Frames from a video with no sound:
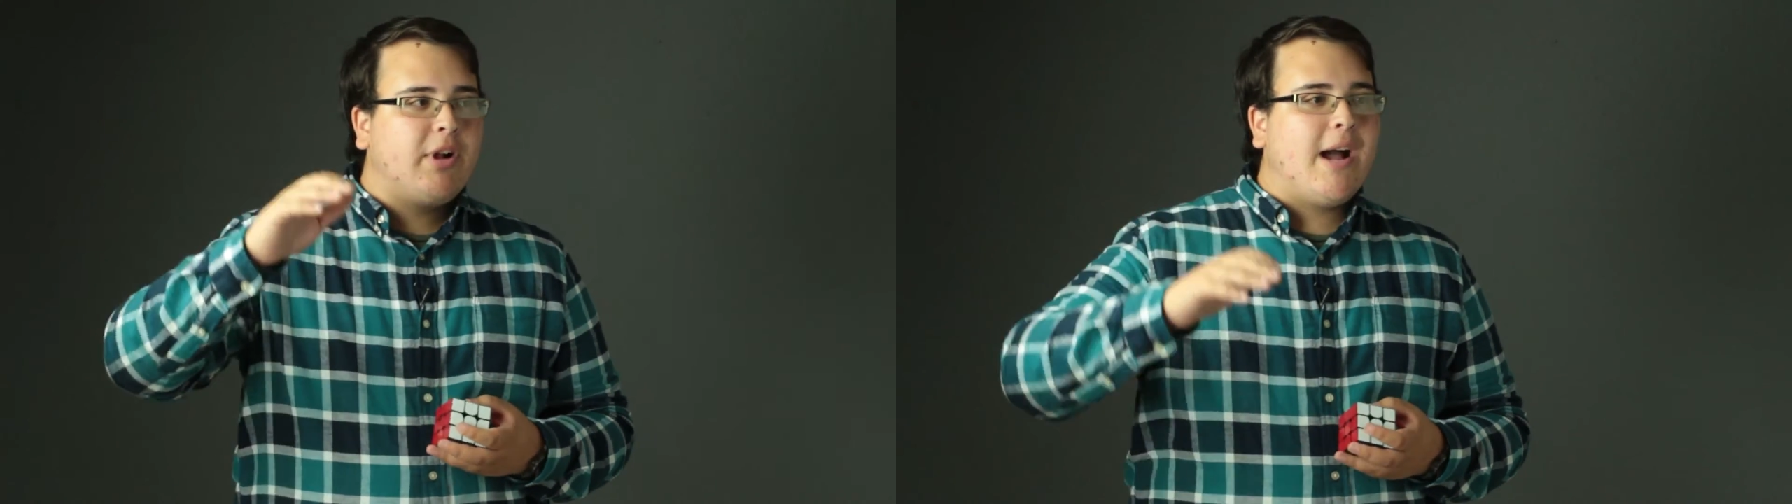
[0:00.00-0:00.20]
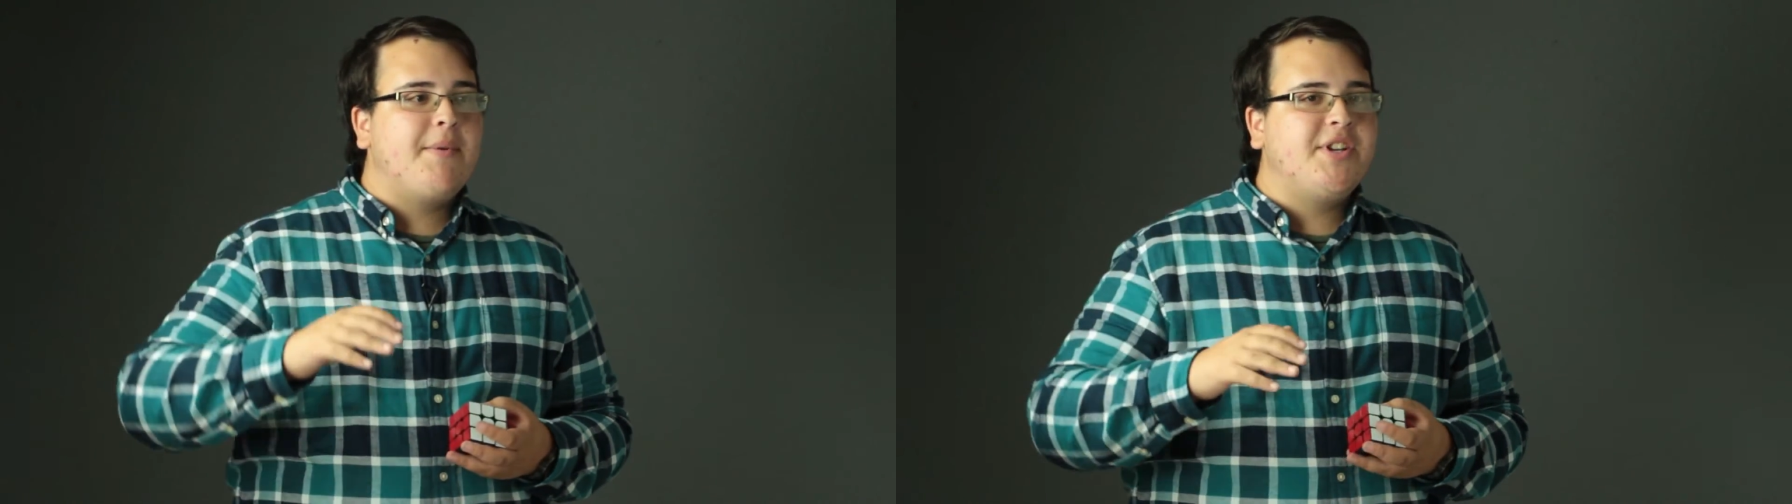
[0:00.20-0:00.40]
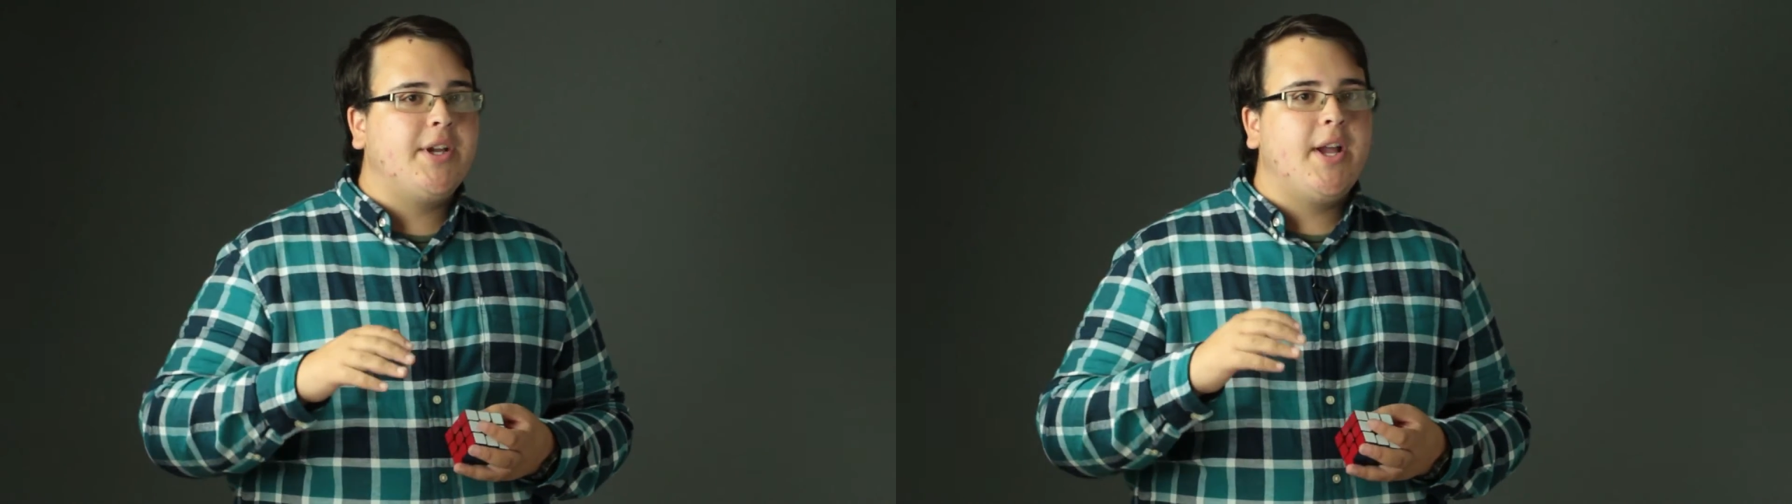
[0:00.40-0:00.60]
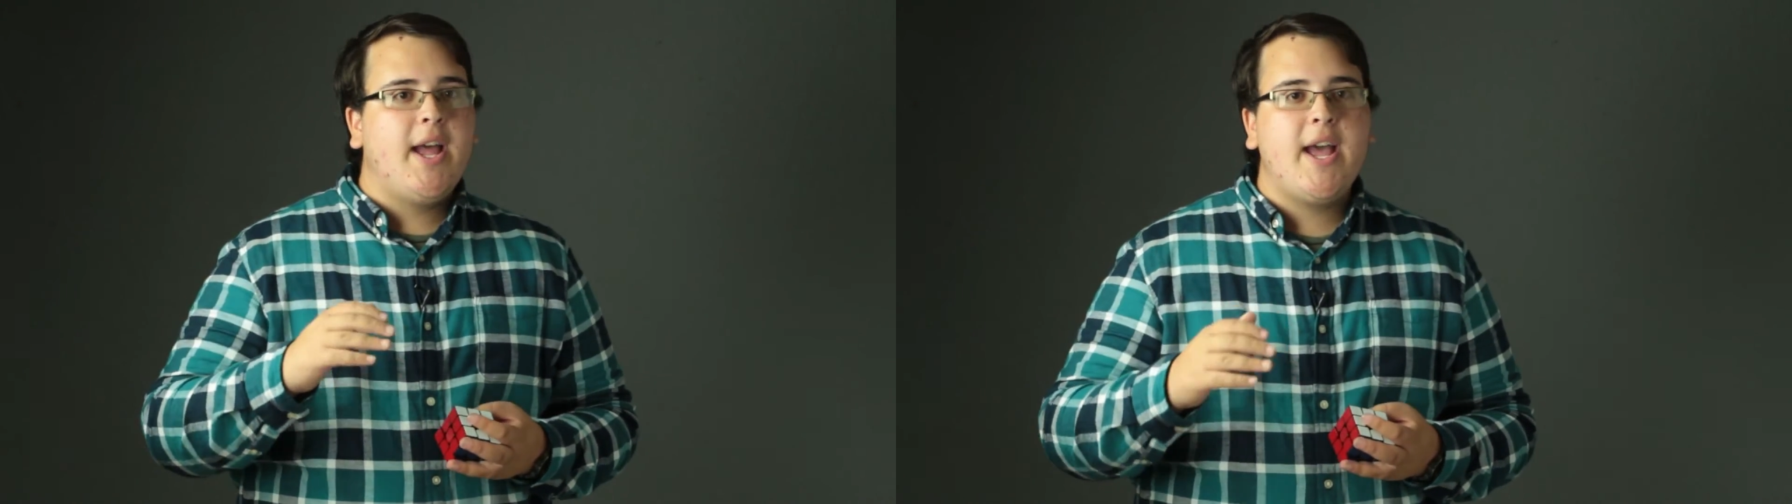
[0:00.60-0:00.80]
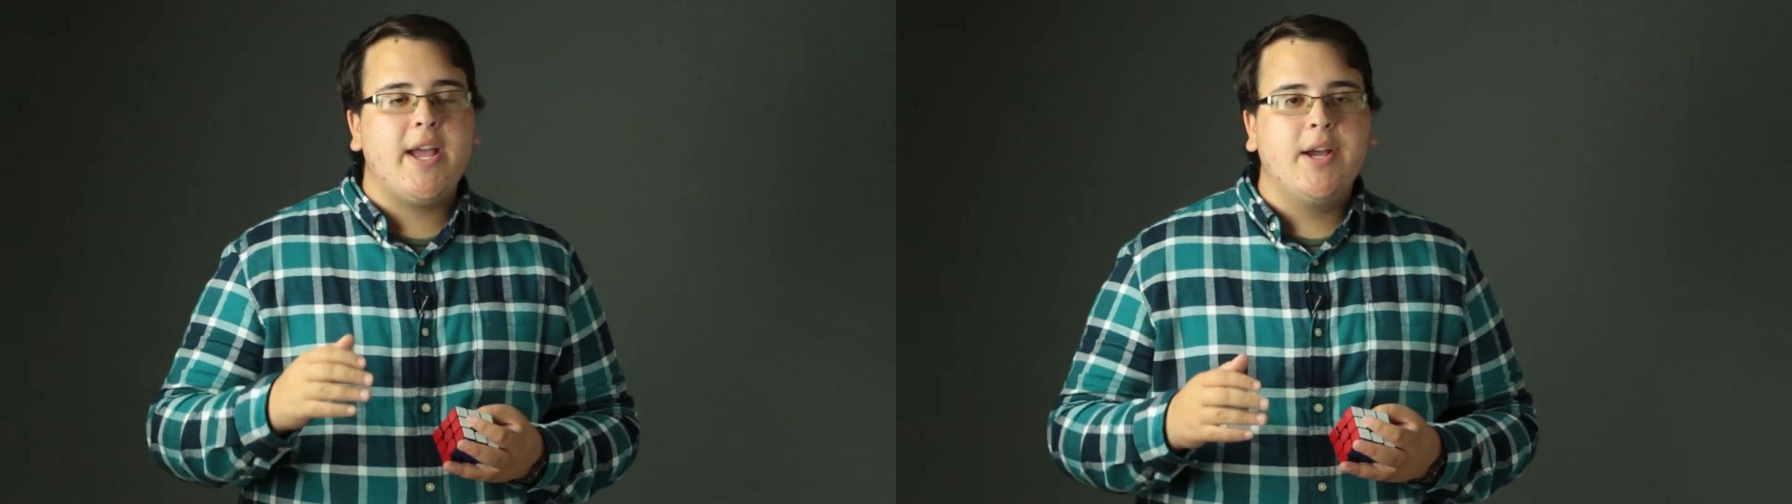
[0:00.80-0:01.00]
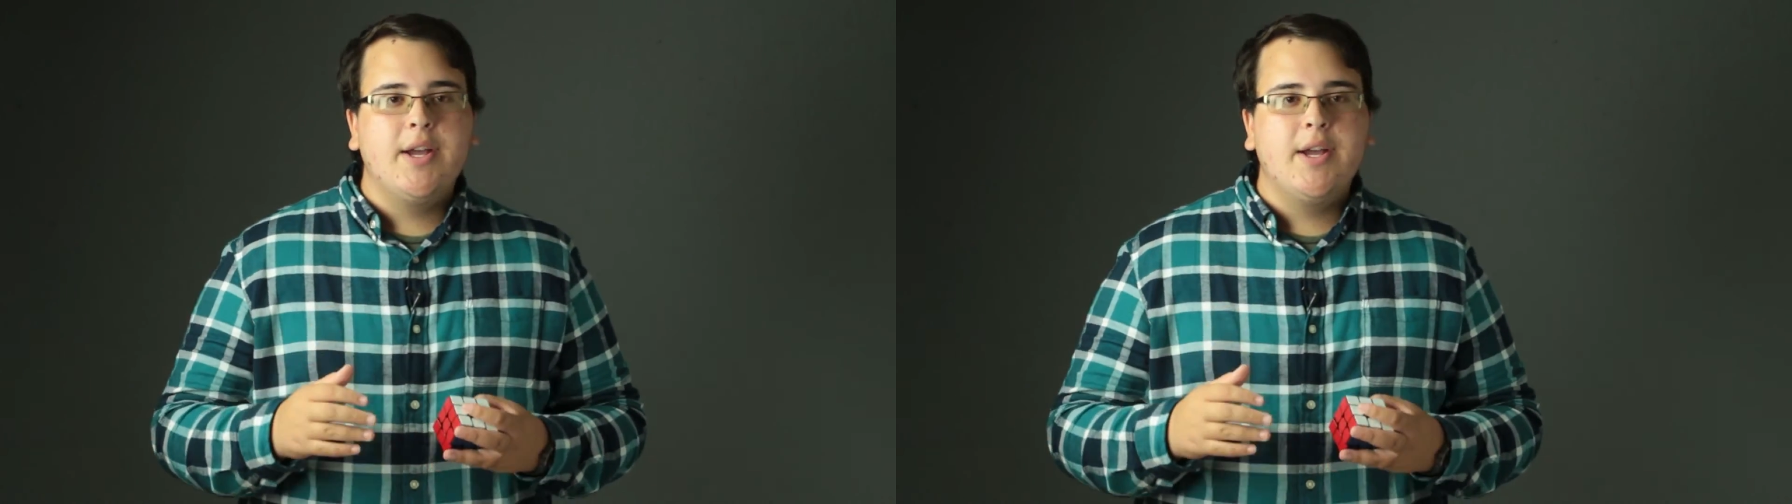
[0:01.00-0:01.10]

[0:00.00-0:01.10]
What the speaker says: commenting, hey,